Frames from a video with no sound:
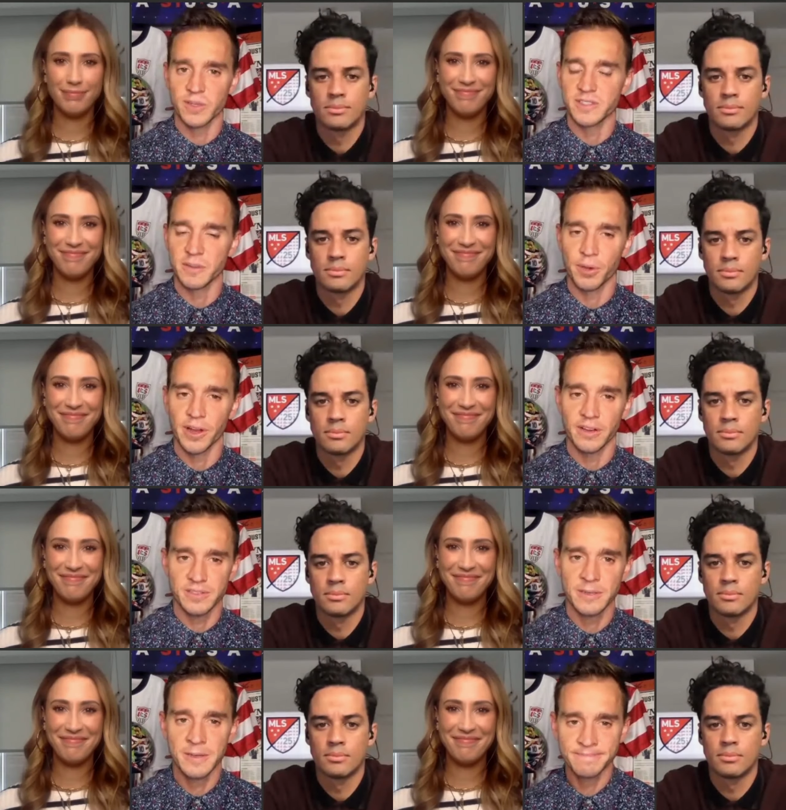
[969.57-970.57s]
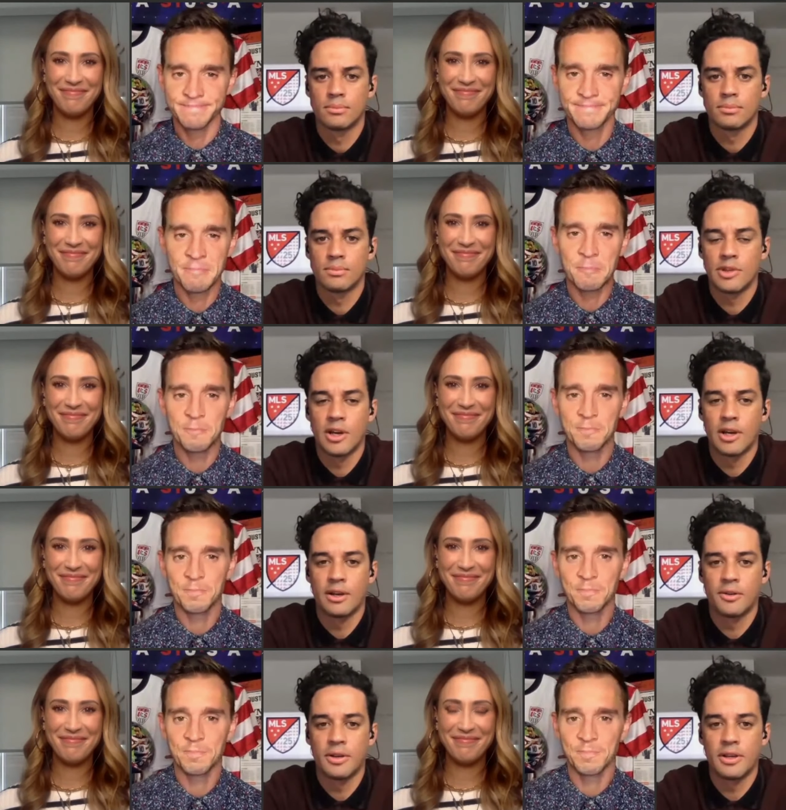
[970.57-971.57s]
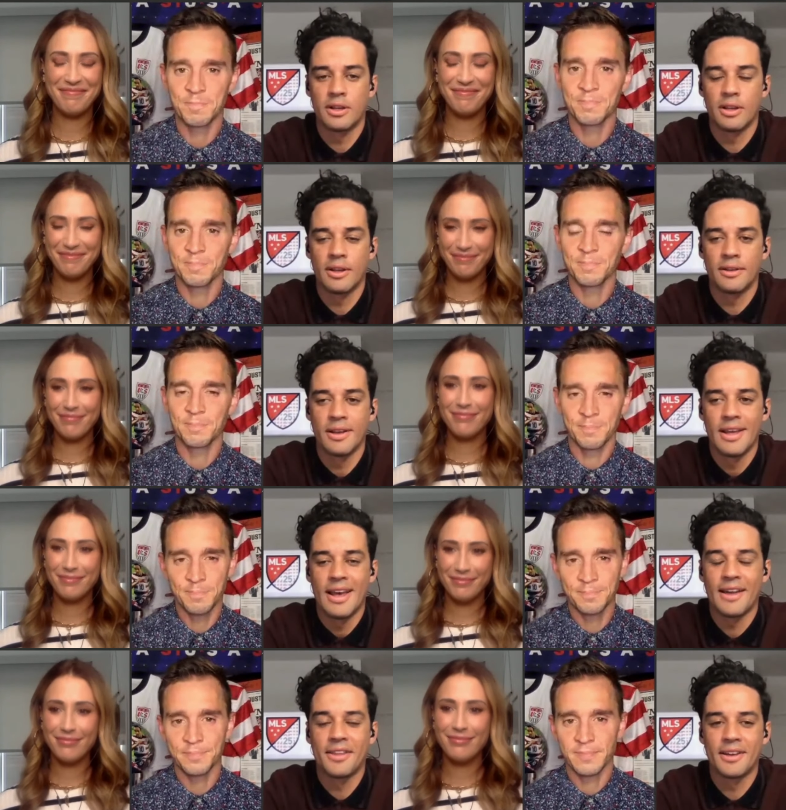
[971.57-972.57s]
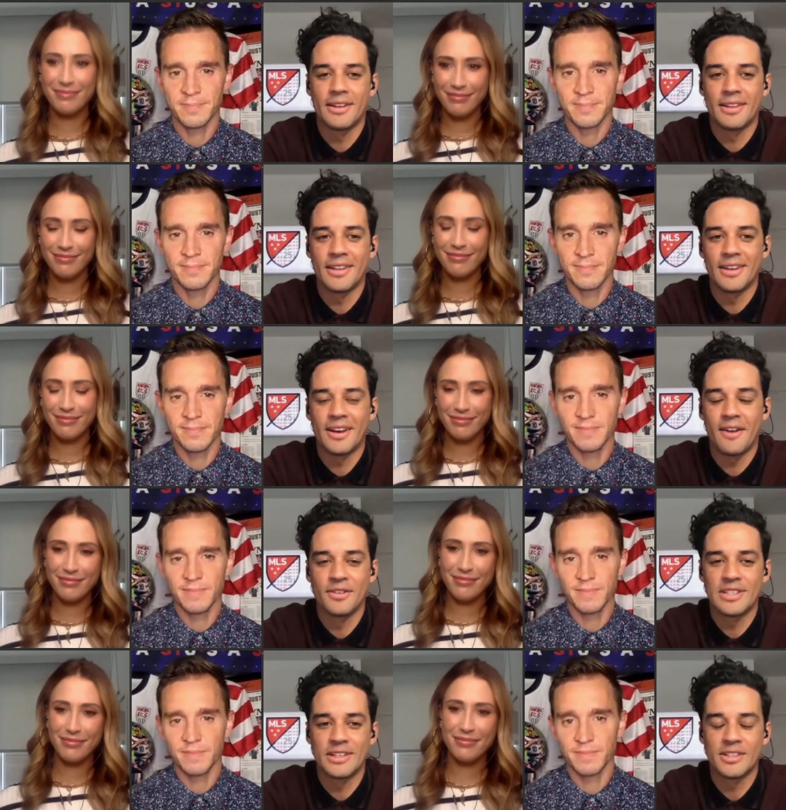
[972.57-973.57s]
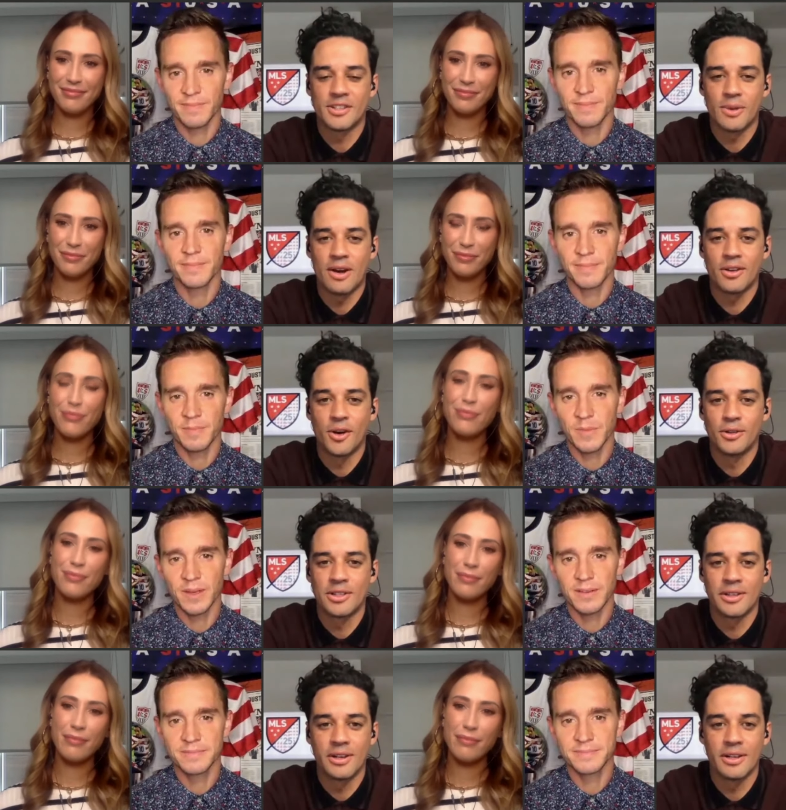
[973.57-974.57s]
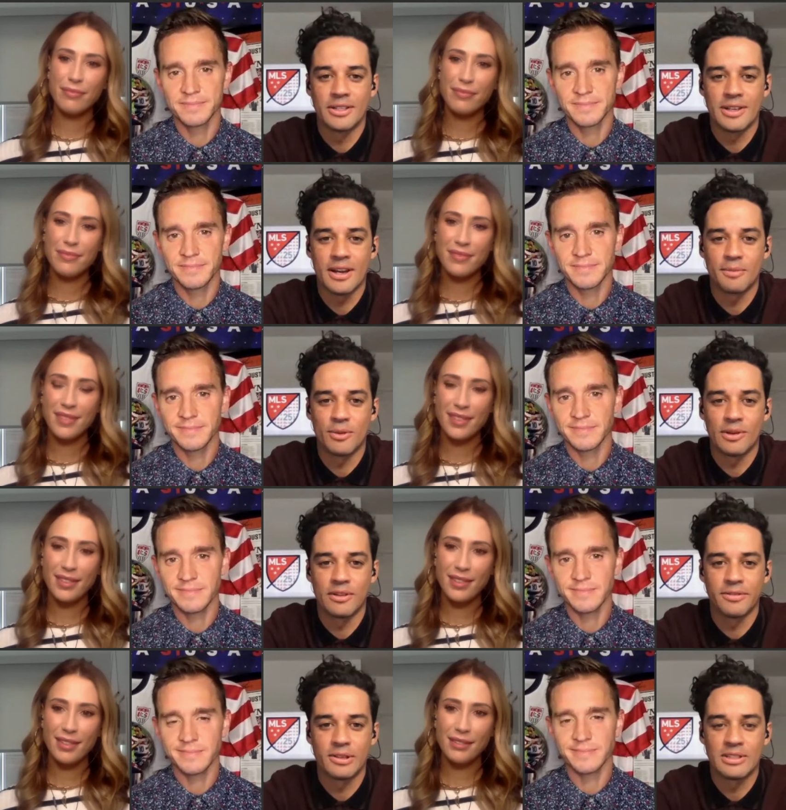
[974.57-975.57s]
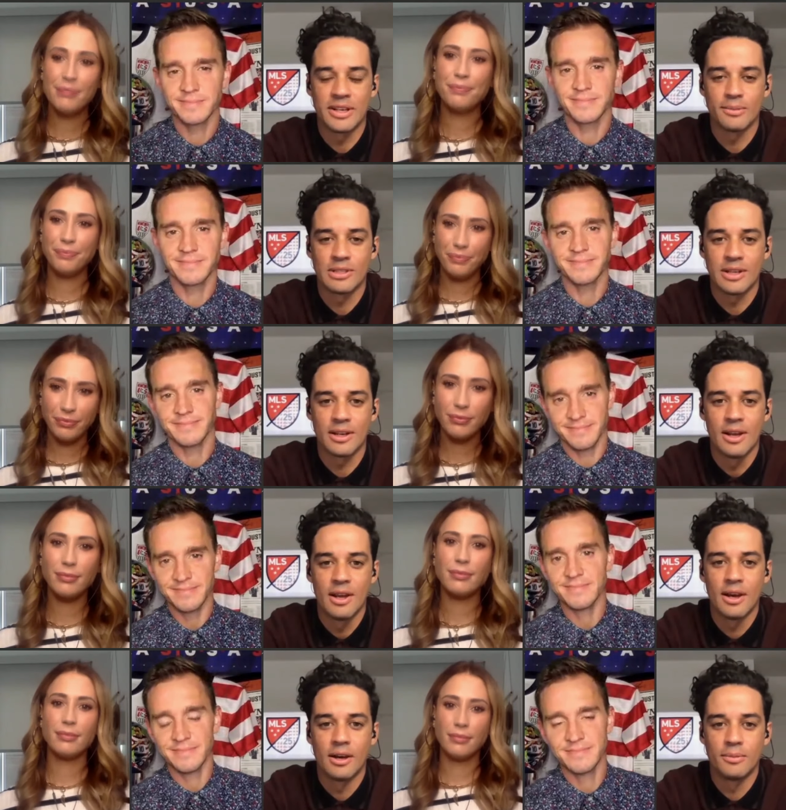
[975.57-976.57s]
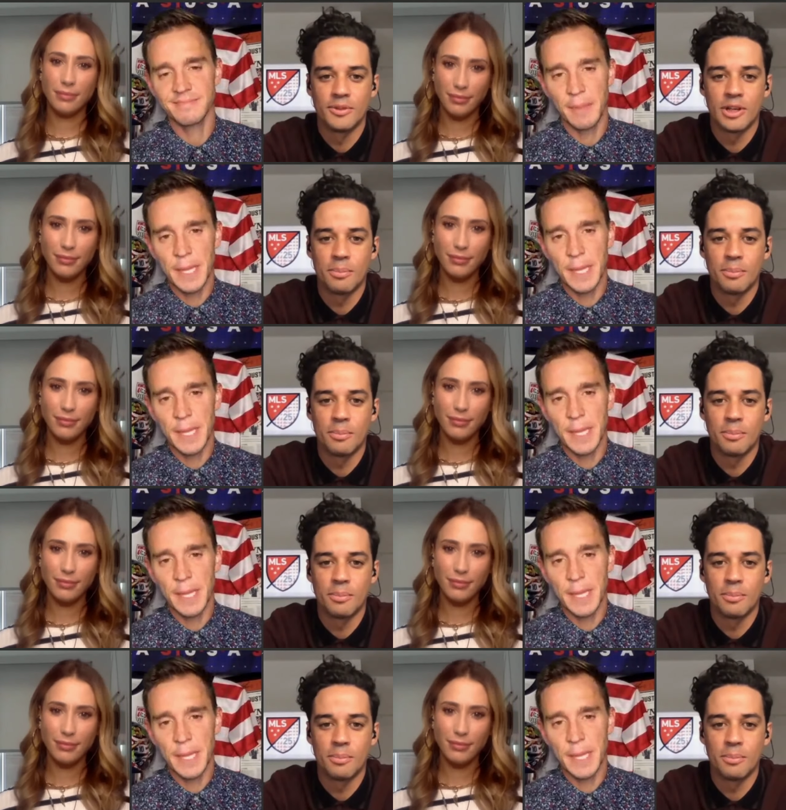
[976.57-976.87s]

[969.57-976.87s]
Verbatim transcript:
Speaker 1: noise in the playoffs.
Speaker 2: Yeah, I agree, and and I think in the conversations around Coach of the Year, he's got to be one of the first names that um,